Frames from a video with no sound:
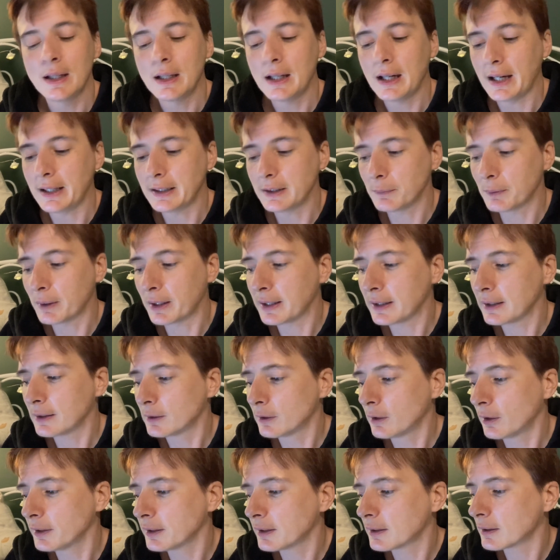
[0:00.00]
Anyway,
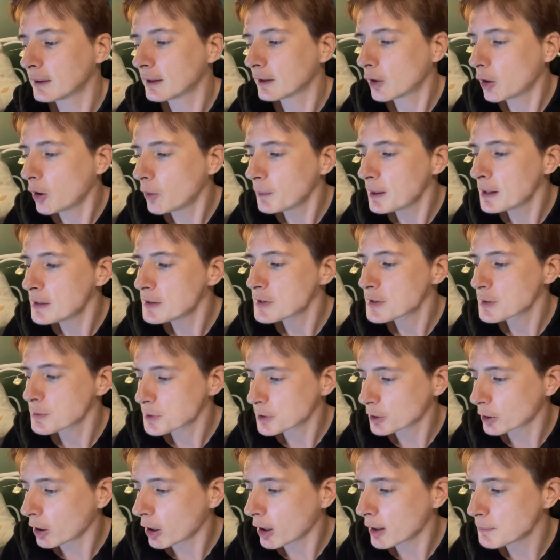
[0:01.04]
like, comment,
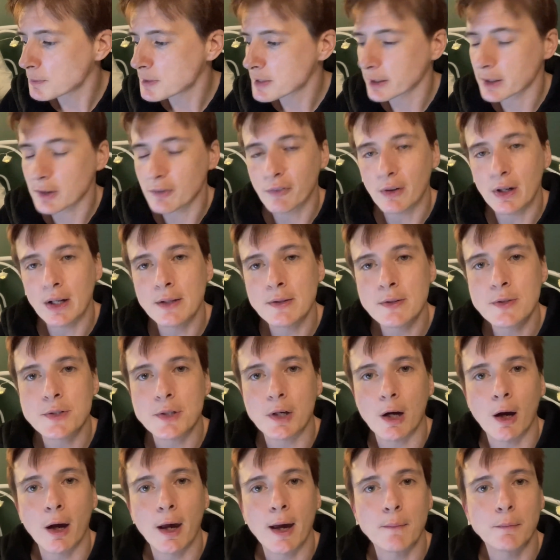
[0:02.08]
subscribe, tell your friends.
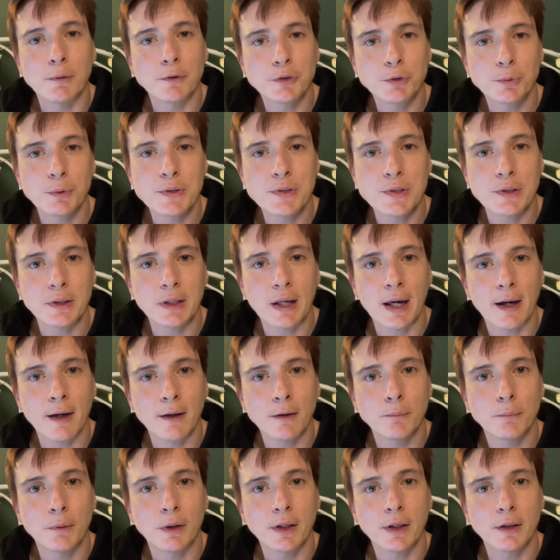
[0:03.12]
I am on Twitter now.
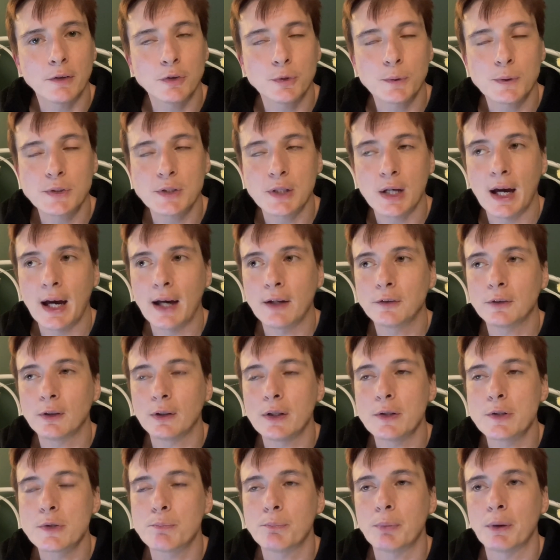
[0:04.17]
My Twitter handle
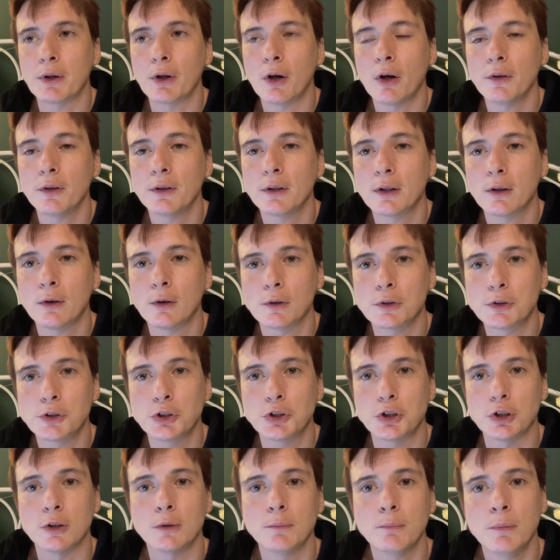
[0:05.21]
is banana
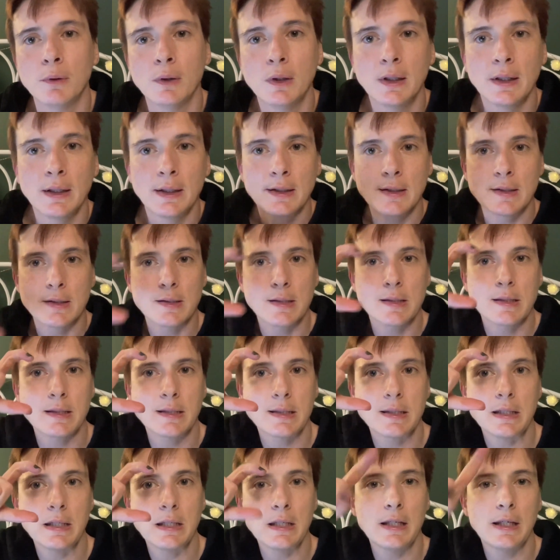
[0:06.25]
costume
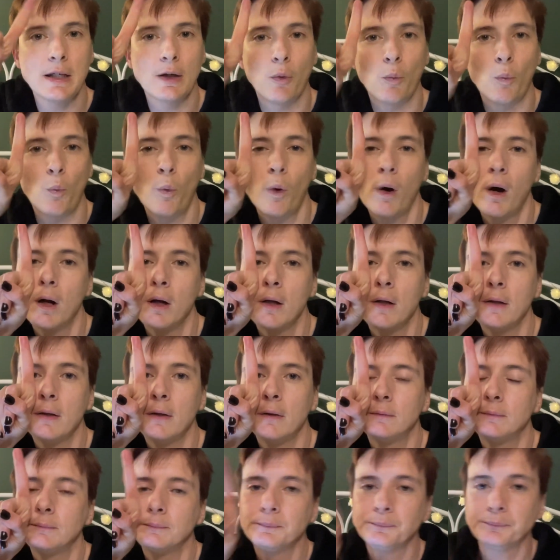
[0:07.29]
C1.
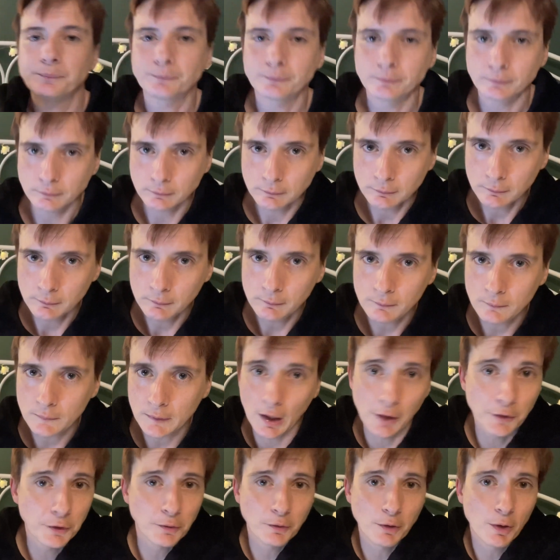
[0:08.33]

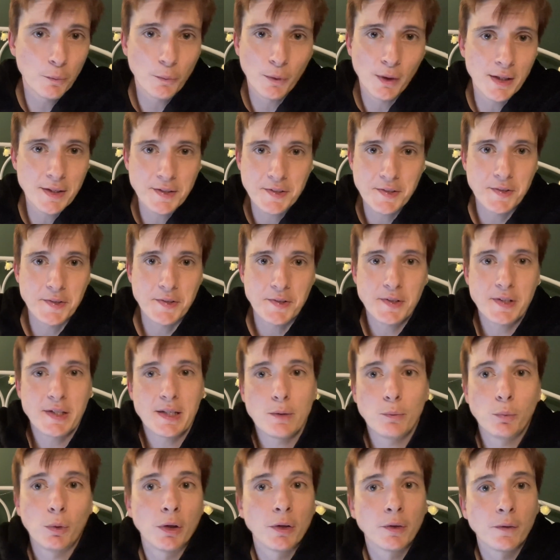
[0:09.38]
I don't know why it says
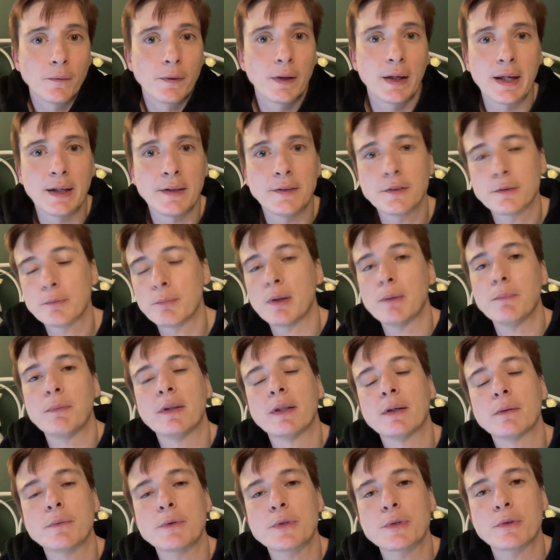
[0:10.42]
C1 on the end. Maybe
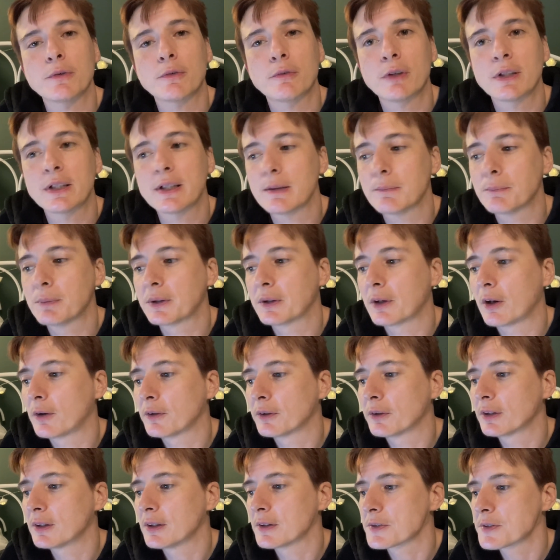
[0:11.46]
there was already a banana
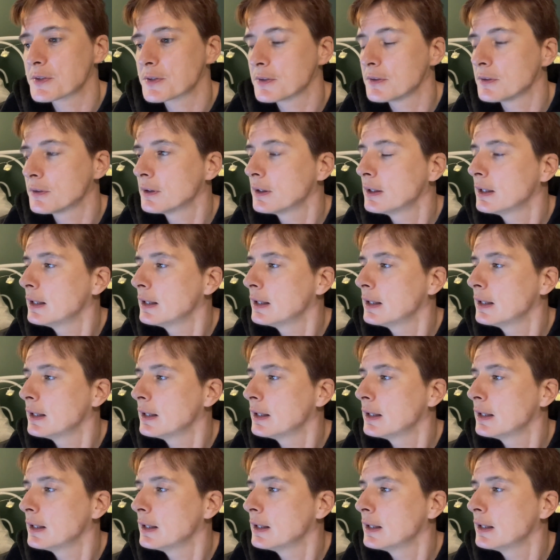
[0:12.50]
custard.